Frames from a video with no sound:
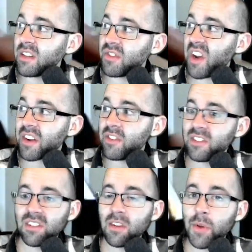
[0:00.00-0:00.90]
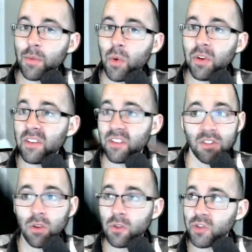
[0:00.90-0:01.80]
because factoring is going to be important in
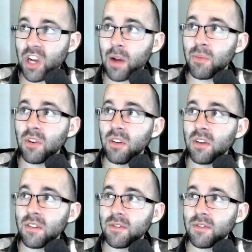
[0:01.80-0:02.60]
this whole chapter.